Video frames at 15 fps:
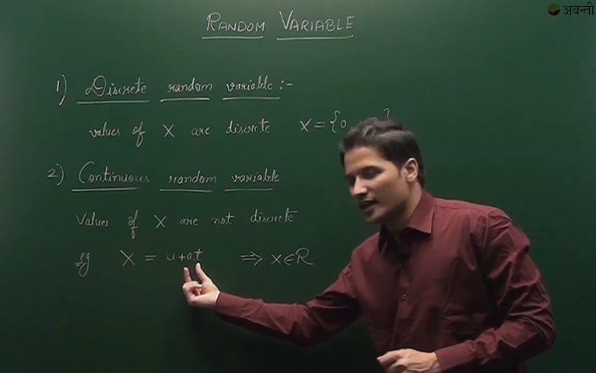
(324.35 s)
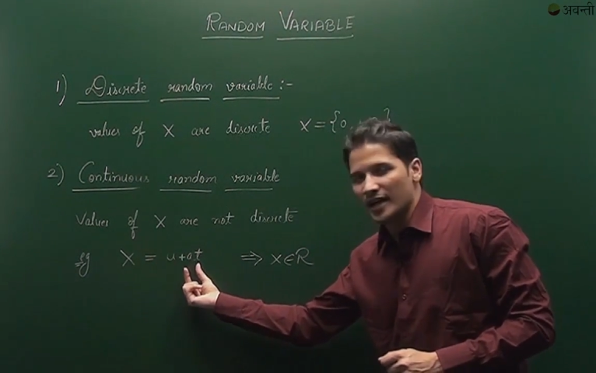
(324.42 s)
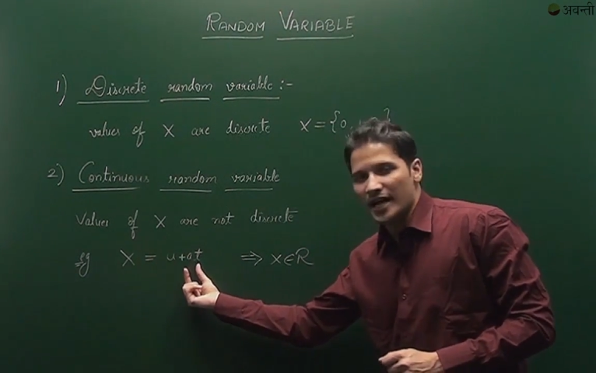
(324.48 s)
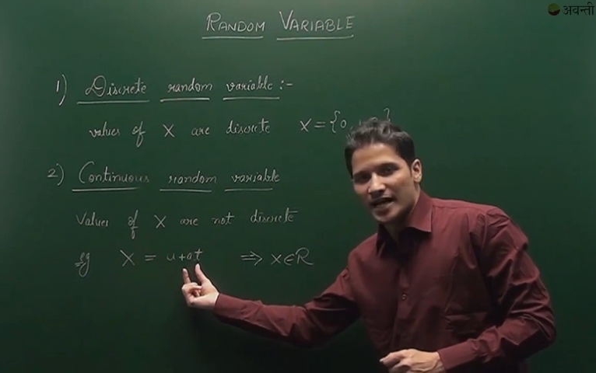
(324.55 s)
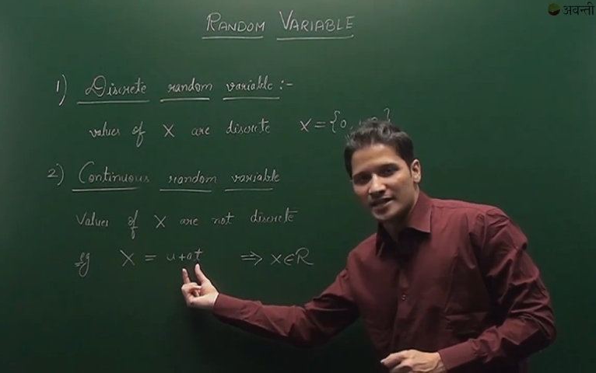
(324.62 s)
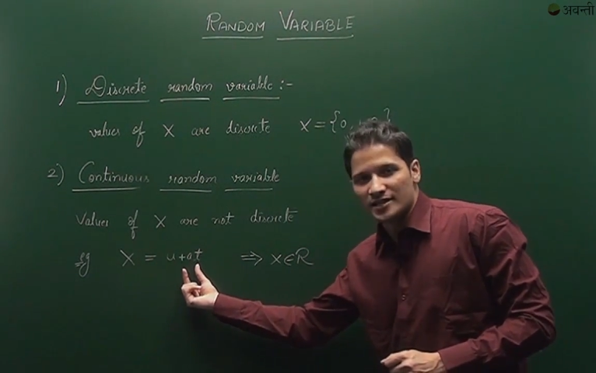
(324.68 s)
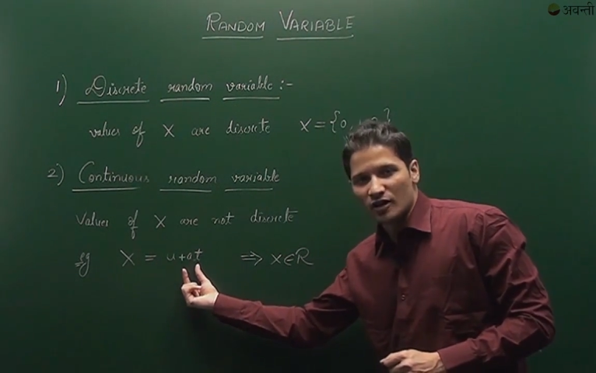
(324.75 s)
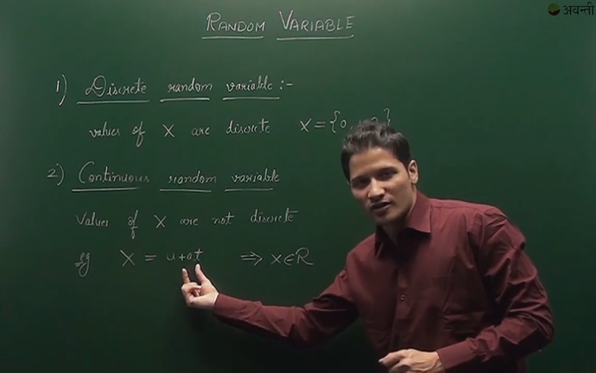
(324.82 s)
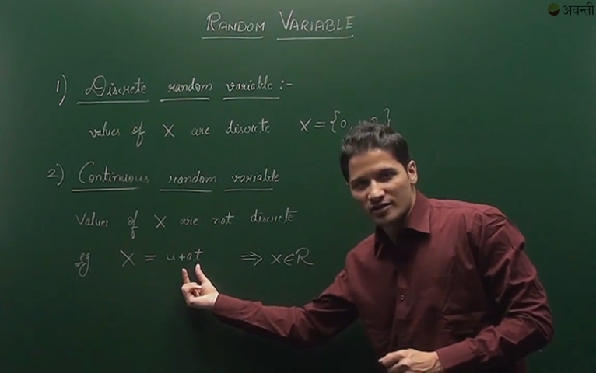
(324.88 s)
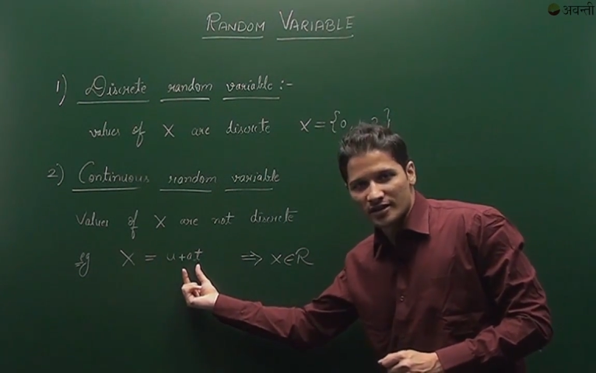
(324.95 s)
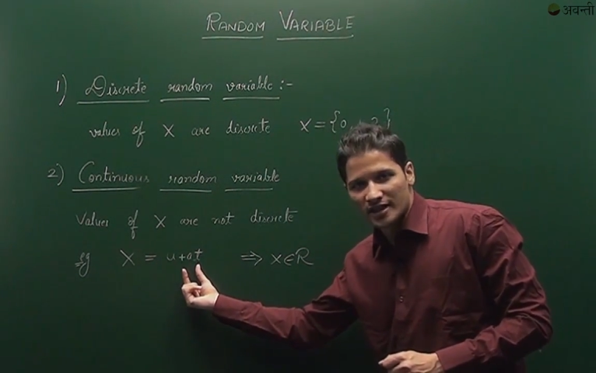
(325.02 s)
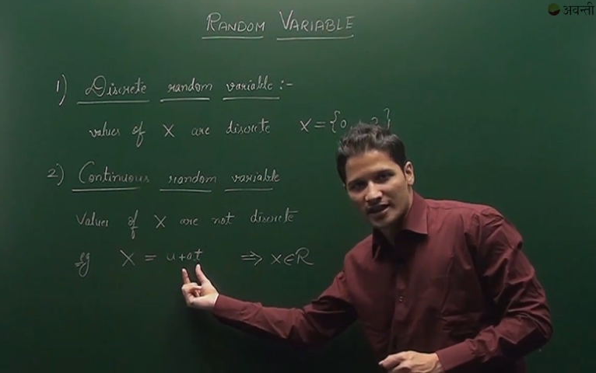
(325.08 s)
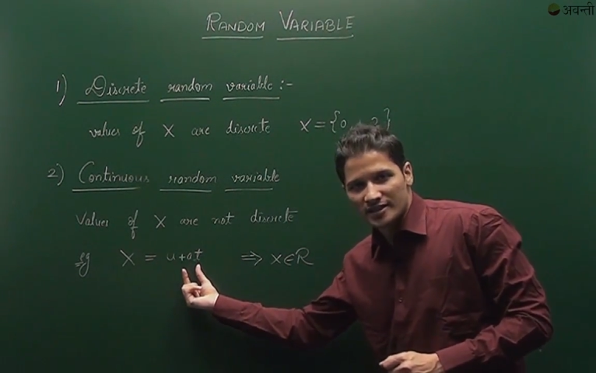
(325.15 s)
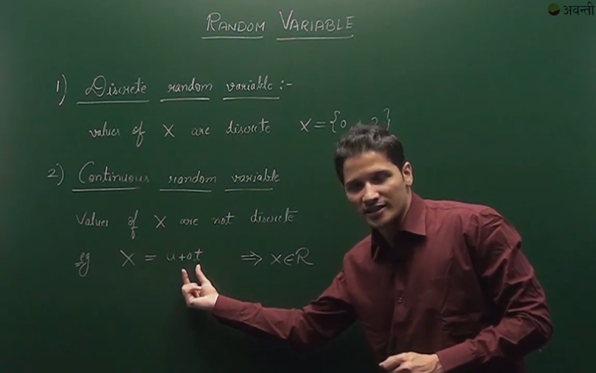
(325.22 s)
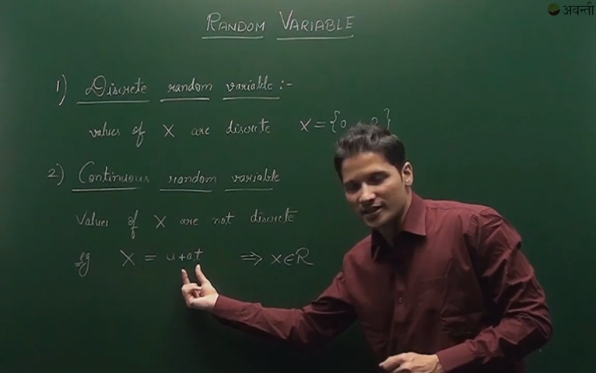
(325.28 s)
x
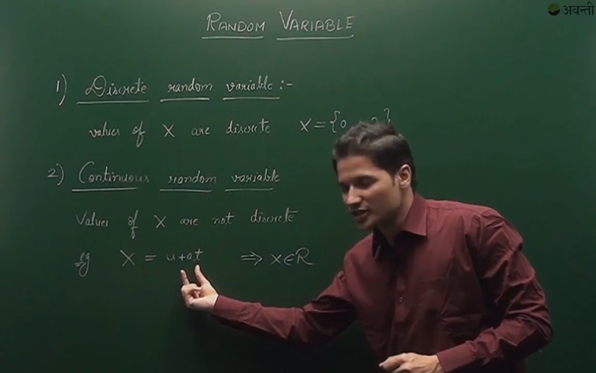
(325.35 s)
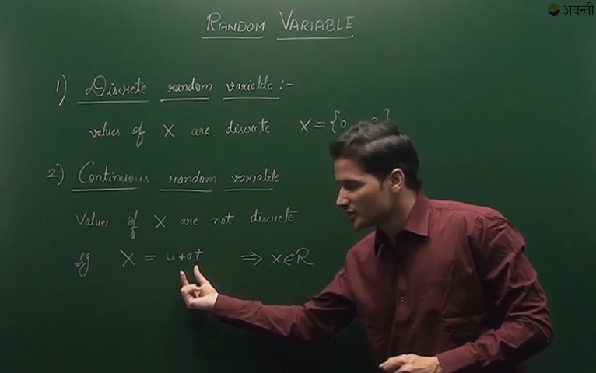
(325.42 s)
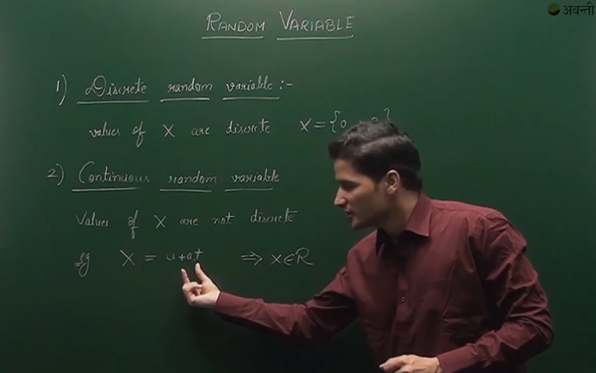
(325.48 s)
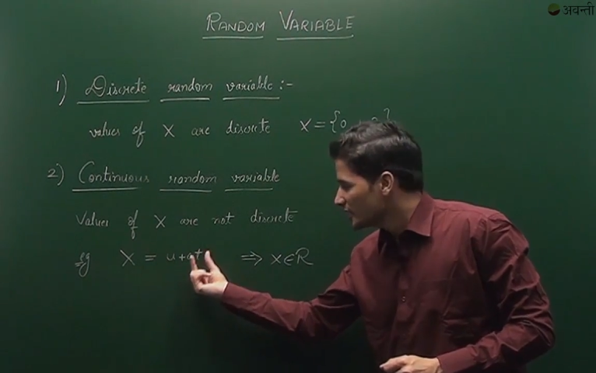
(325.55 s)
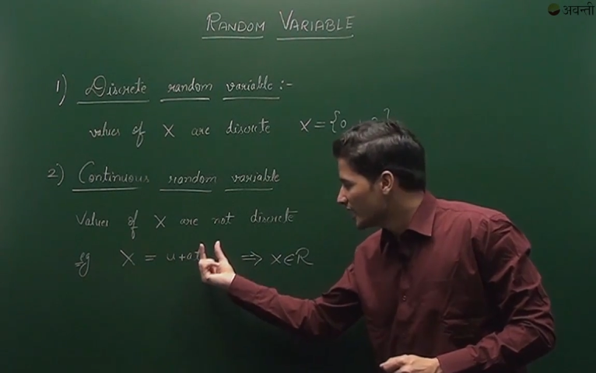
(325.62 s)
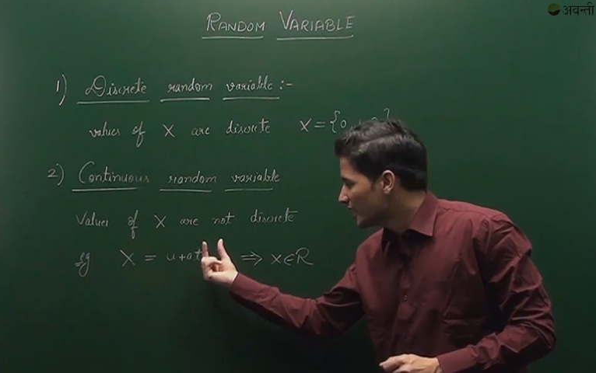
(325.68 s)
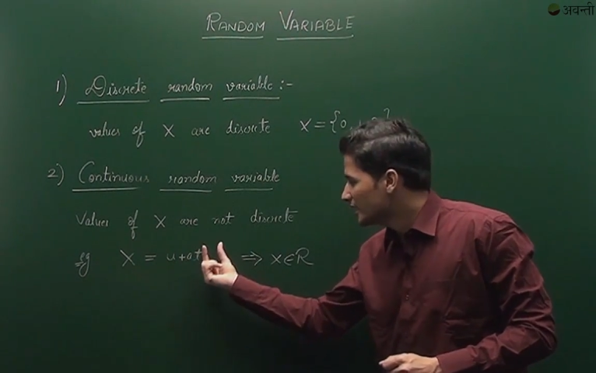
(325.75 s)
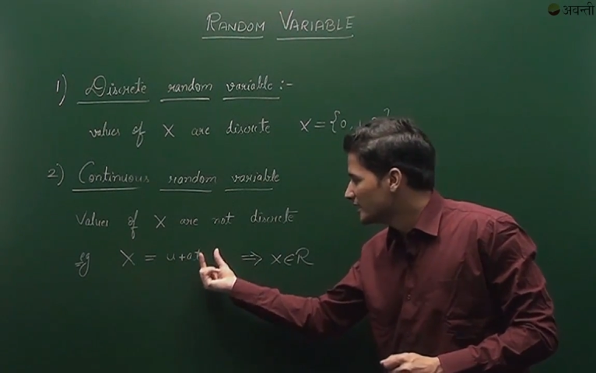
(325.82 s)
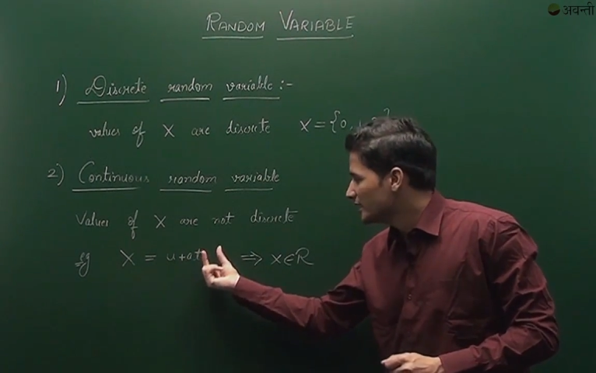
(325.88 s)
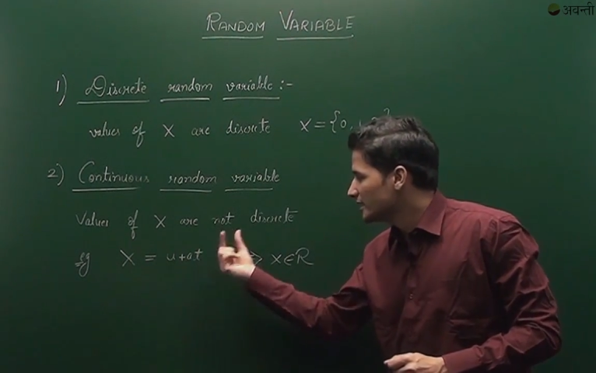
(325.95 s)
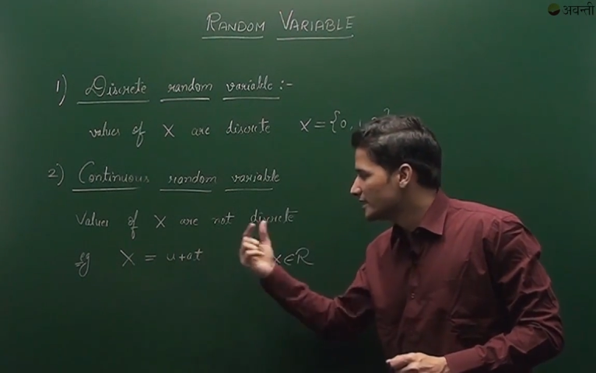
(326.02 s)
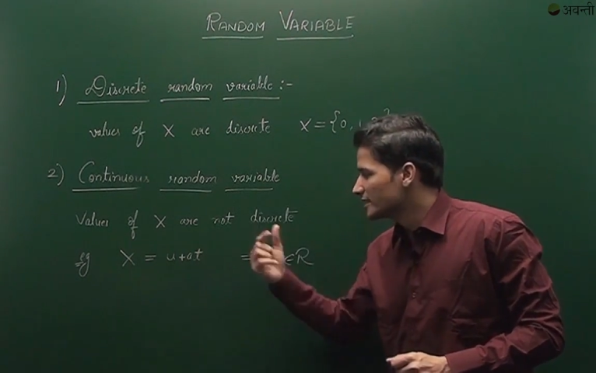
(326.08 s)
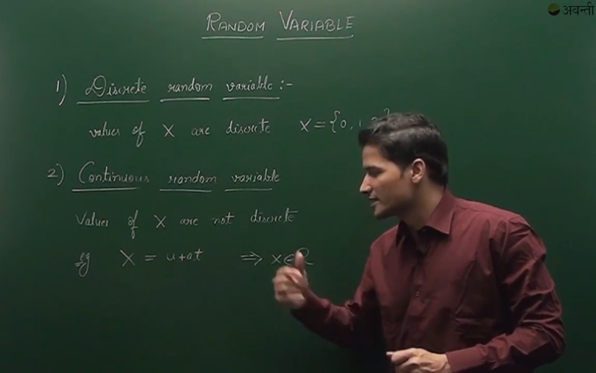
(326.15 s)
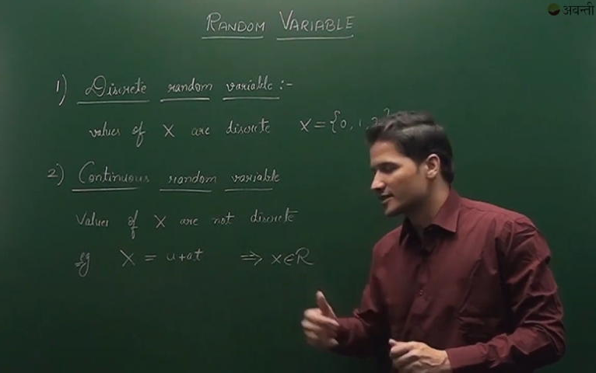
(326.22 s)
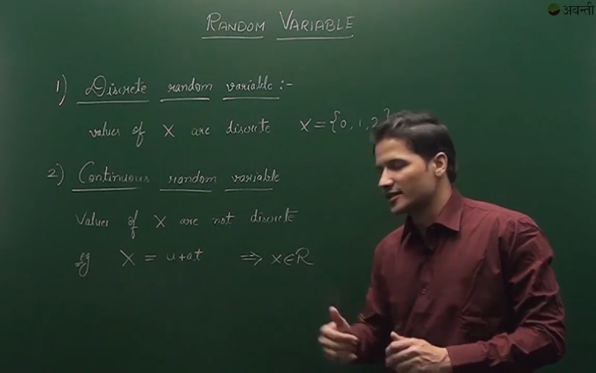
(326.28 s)
constant acceleration, and
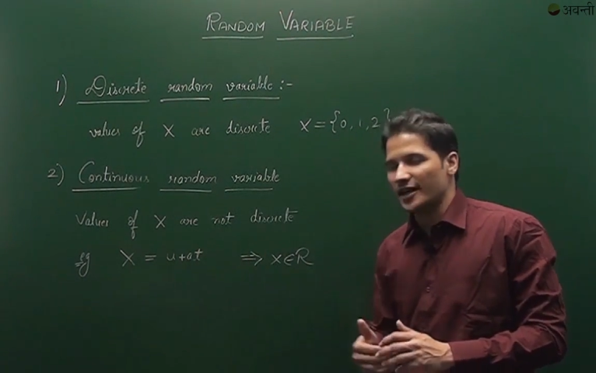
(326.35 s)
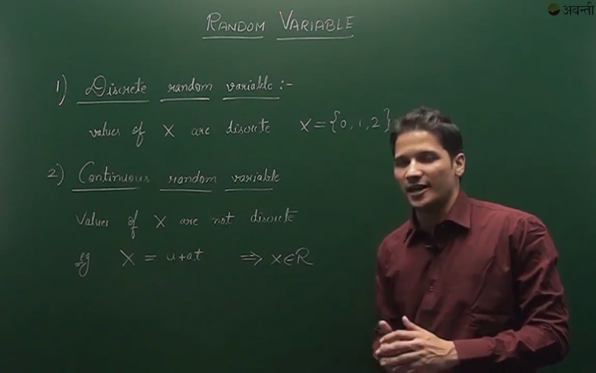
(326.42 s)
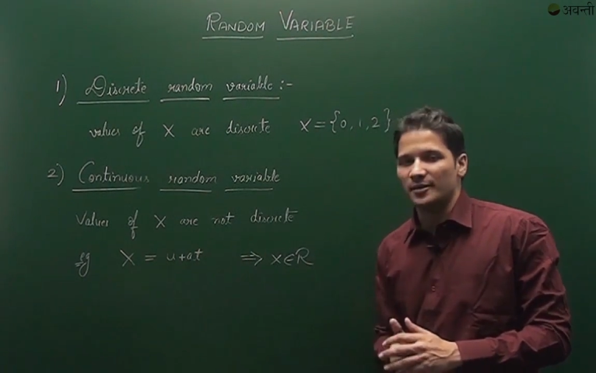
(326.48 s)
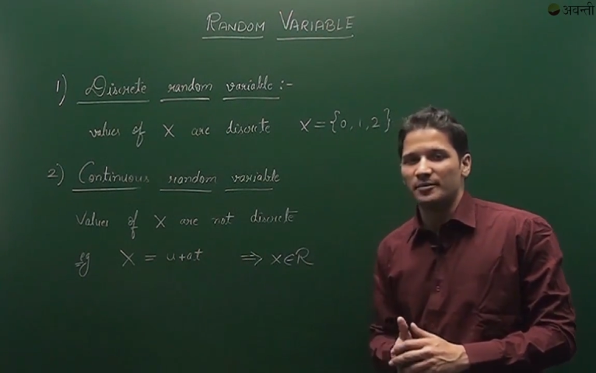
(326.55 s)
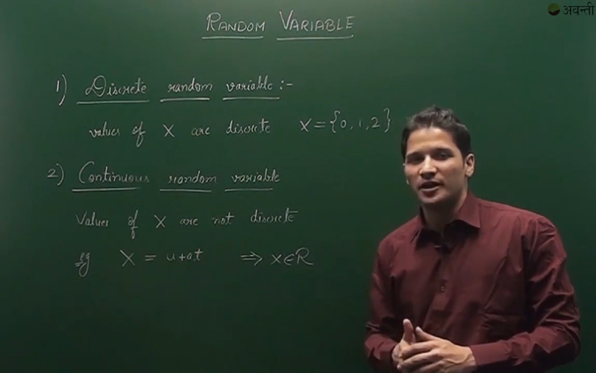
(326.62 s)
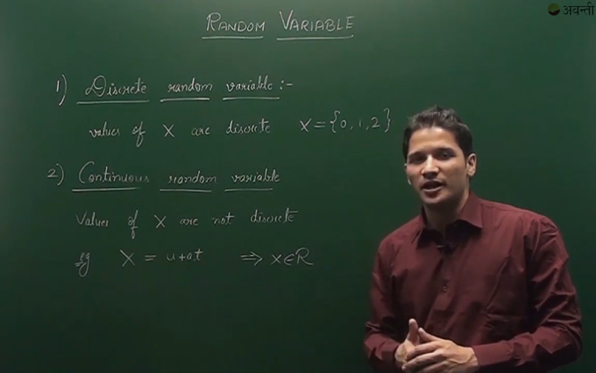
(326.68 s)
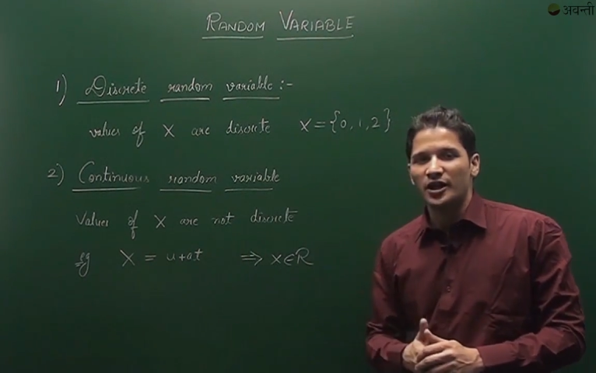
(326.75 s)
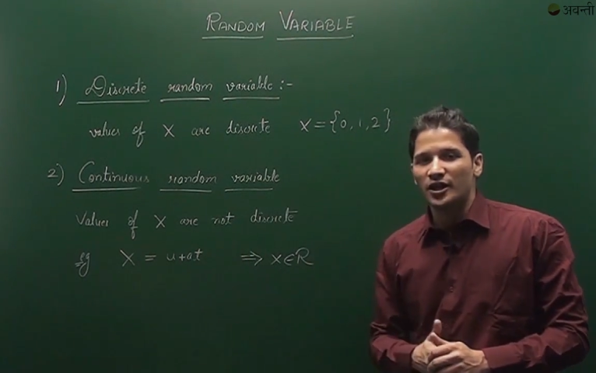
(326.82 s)
t is time.